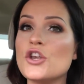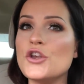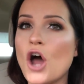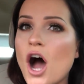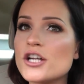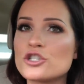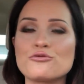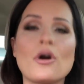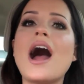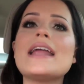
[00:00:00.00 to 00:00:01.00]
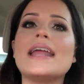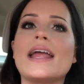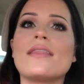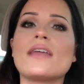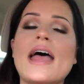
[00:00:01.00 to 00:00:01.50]
not
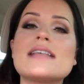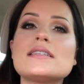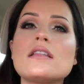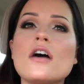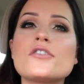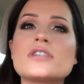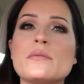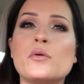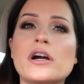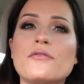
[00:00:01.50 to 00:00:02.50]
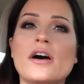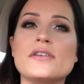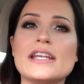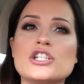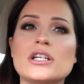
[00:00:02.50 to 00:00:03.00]
drying. The Estee Lauder Double Wear
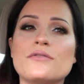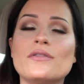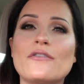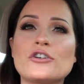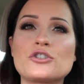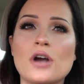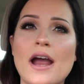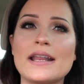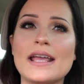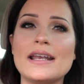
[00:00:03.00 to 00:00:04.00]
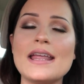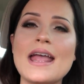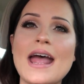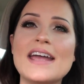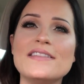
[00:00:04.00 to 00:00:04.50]
Foundation, if you've ever tried it
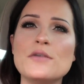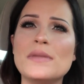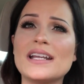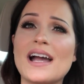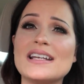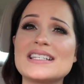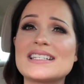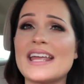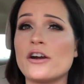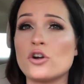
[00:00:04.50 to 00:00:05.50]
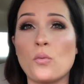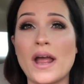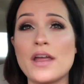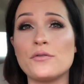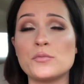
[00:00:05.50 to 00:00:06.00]
and then been kind of scared
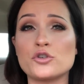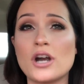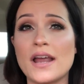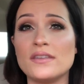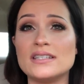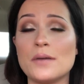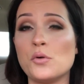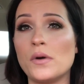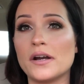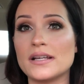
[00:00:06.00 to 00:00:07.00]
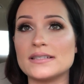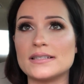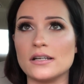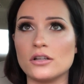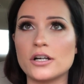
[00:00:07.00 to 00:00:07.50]
away from trying the Double Wear
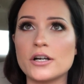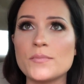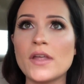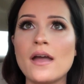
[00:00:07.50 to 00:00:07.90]
Concealer,